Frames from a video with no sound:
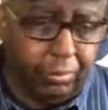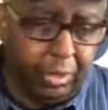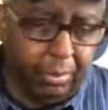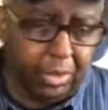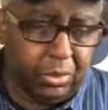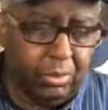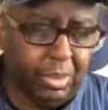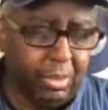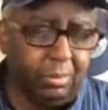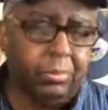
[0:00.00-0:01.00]
But it's been a
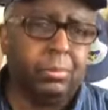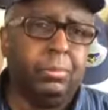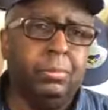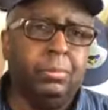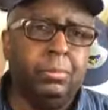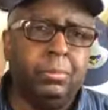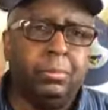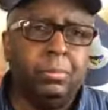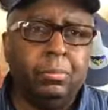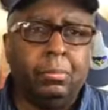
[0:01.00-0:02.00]
bit
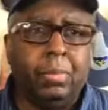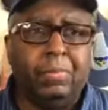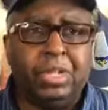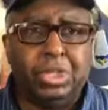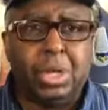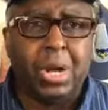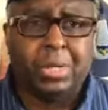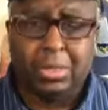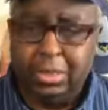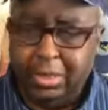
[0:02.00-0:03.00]
of a
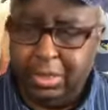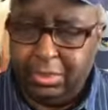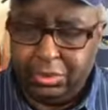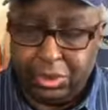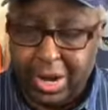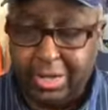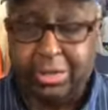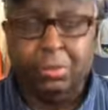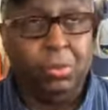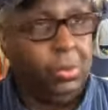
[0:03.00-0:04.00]
chocolate,
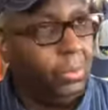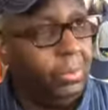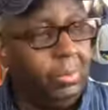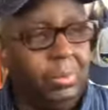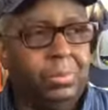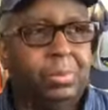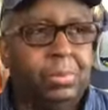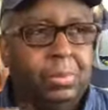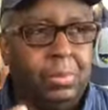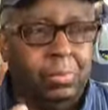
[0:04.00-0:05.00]
ooh,
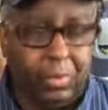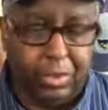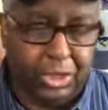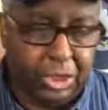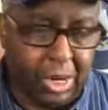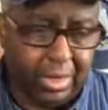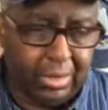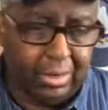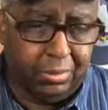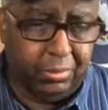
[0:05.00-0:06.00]
very
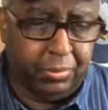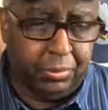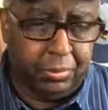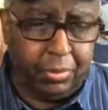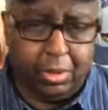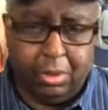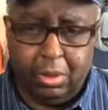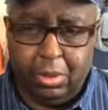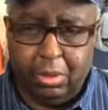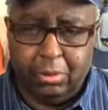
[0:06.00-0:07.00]
chocolate,
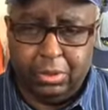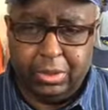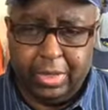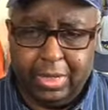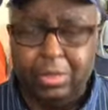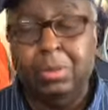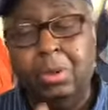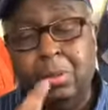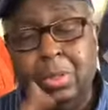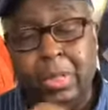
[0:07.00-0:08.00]
almost like a
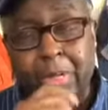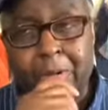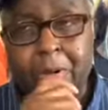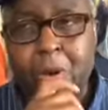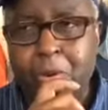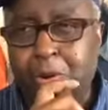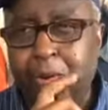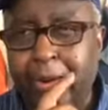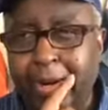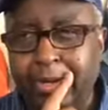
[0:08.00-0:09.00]
no, like a cocoa
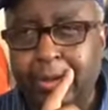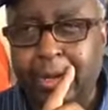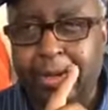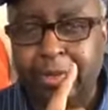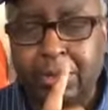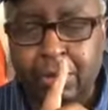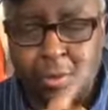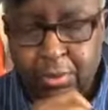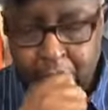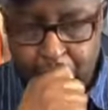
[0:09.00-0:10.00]
actually, because
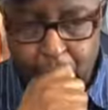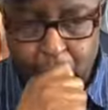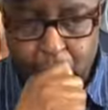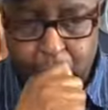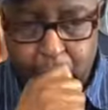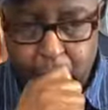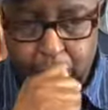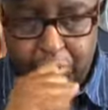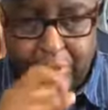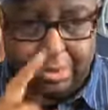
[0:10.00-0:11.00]

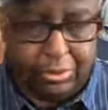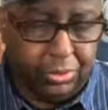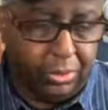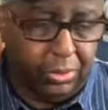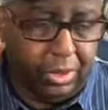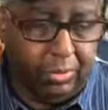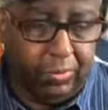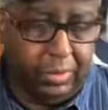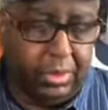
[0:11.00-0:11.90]
chocolate's a little different.